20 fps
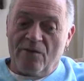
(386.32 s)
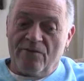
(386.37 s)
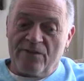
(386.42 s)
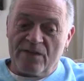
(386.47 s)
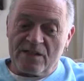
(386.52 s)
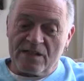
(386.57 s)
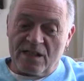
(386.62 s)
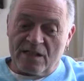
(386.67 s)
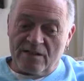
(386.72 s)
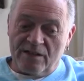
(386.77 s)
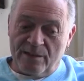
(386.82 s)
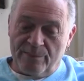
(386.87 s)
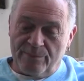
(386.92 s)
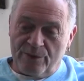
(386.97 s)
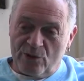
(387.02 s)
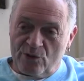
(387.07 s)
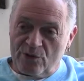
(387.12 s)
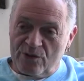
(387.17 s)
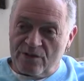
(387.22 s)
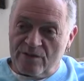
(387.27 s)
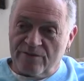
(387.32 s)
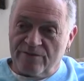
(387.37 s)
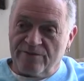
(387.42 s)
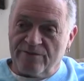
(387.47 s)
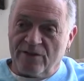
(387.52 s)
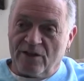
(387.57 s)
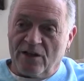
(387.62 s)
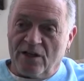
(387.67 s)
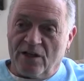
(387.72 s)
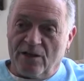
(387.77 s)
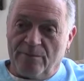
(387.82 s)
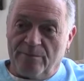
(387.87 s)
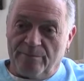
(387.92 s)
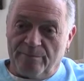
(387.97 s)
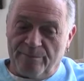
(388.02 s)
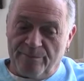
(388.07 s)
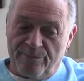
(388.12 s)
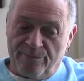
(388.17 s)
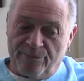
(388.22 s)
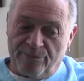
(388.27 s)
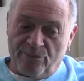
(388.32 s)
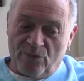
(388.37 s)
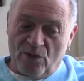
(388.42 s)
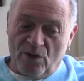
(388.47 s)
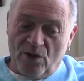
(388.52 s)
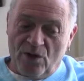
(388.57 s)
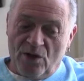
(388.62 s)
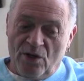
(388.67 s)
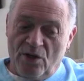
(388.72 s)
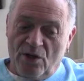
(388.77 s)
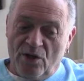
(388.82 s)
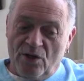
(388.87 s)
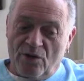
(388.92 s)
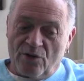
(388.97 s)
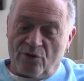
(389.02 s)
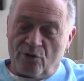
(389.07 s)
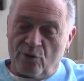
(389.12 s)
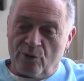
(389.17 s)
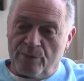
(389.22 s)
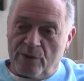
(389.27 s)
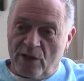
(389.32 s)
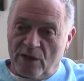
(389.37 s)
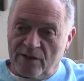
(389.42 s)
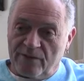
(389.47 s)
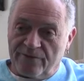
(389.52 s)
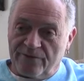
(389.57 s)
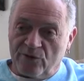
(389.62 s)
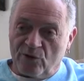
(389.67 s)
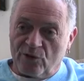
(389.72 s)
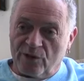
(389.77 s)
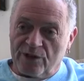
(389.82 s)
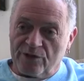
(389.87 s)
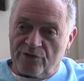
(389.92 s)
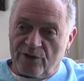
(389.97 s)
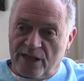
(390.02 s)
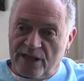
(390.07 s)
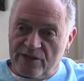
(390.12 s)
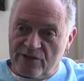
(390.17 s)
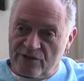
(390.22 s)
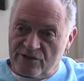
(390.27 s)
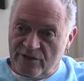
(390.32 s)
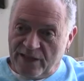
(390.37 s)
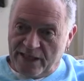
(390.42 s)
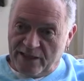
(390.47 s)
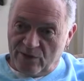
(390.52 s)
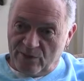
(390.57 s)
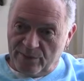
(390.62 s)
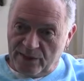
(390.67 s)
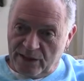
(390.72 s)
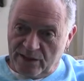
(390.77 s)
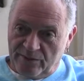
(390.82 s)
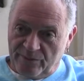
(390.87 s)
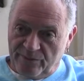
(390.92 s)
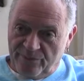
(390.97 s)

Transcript: physically abusive, um, threw me on the floor and tried to strangle me.